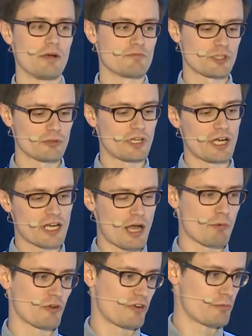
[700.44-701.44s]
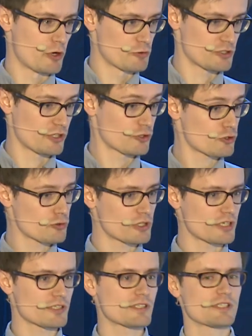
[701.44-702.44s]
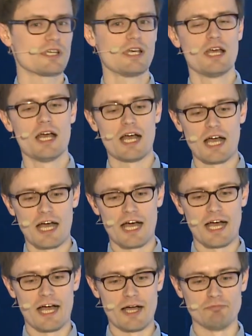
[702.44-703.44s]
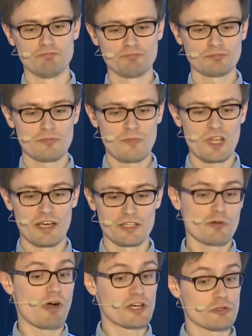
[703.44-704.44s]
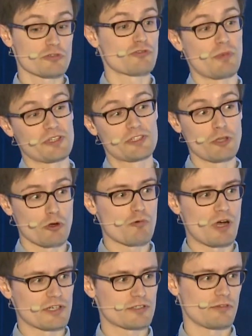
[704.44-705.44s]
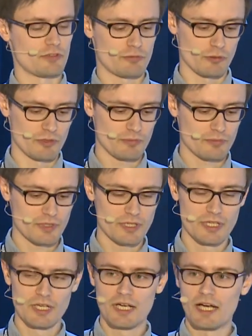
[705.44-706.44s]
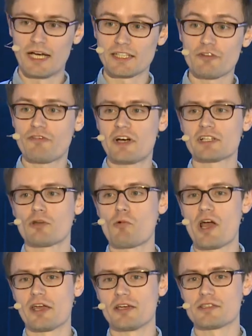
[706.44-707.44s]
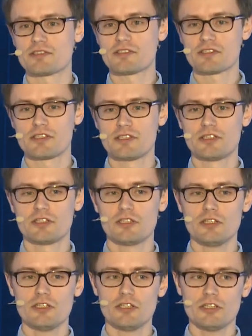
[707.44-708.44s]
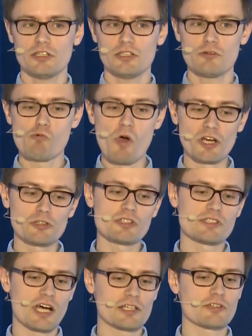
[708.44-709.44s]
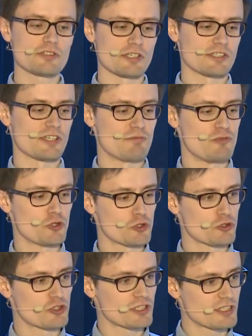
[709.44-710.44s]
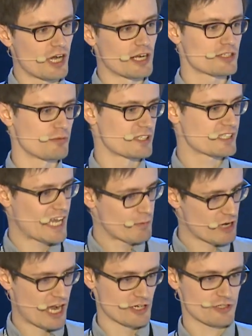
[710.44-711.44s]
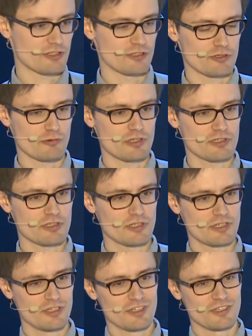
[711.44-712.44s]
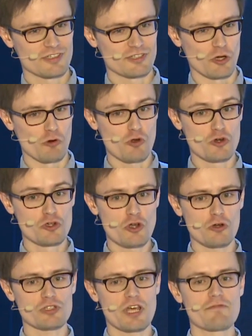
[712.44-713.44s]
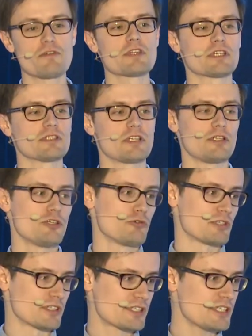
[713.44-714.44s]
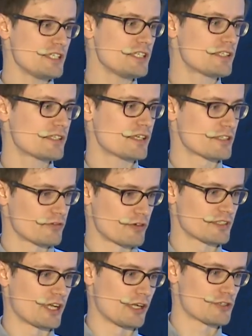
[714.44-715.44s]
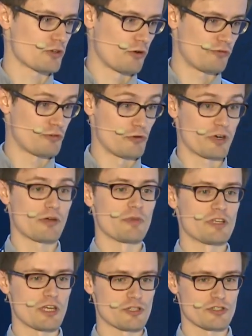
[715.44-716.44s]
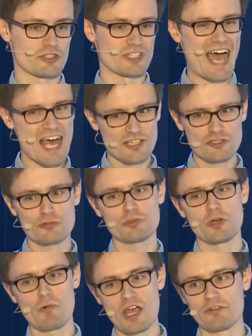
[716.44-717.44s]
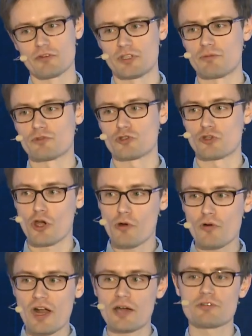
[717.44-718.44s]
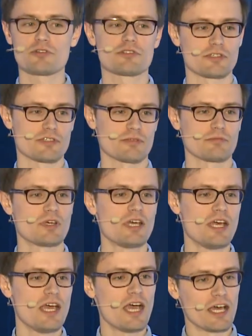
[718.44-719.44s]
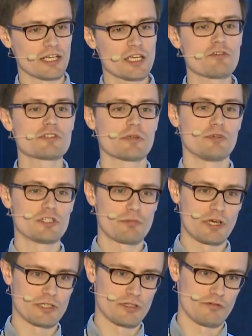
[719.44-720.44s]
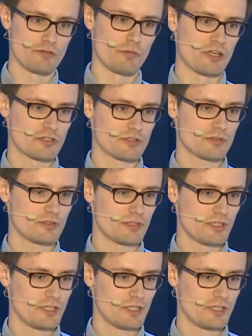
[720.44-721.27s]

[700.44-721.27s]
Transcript: So there are a couple of approaches to do this, and they're quite useful but don't quite solve the problem. And then the final way is, when you design your system, you should design some escape hatches into it. So not everything that the user sees is a result of your recommendations. There has to be a way for them to go around your system and give you some independent information.